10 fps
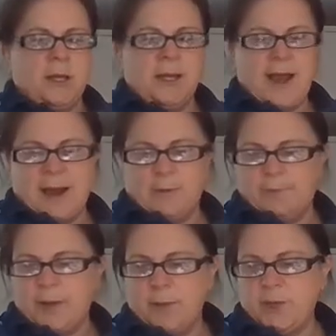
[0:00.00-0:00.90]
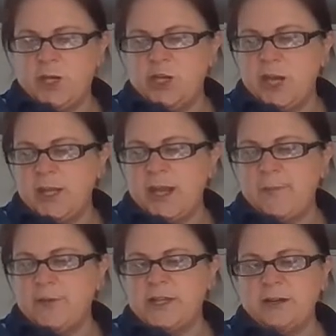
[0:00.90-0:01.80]
Now, I'm going to turn the
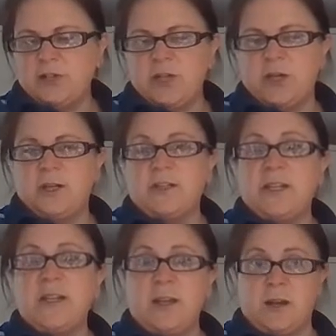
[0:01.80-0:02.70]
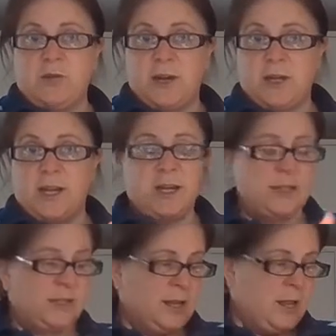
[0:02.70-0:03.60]
camera down so you can see the
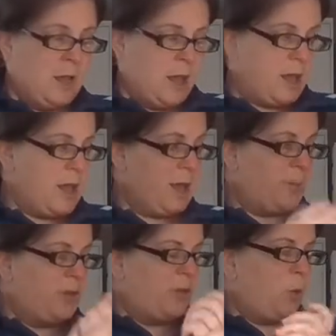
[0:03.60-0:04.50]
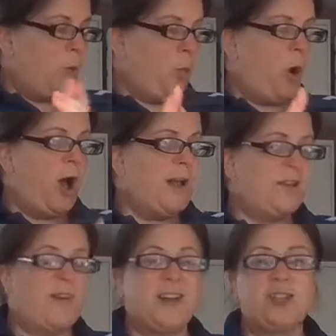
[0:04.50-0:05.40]
ingredients. Uh, but what I
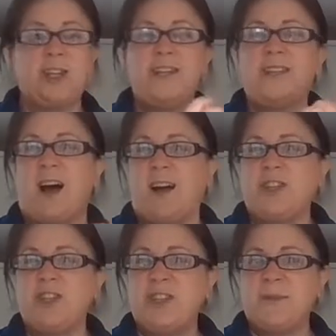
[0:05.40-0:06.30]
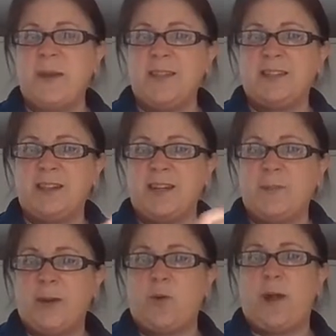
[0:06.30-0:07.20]
have actually done, just to make this a little
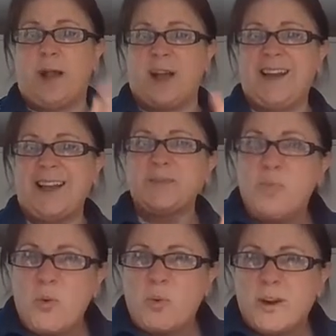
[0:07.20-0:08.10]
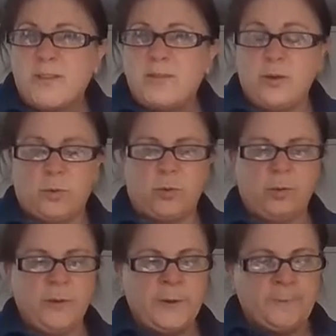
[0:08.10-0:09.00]
bit quicker and less boring for you
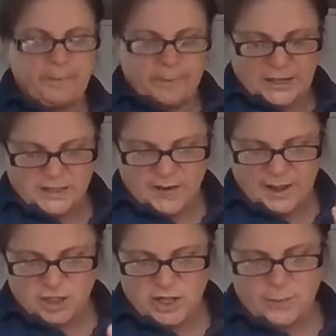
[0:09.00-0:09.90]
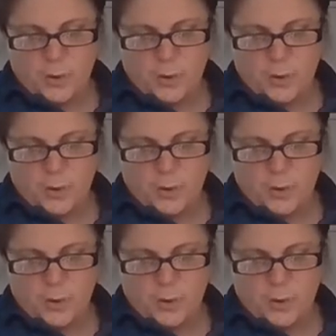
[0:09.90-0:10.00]
all, is I've actually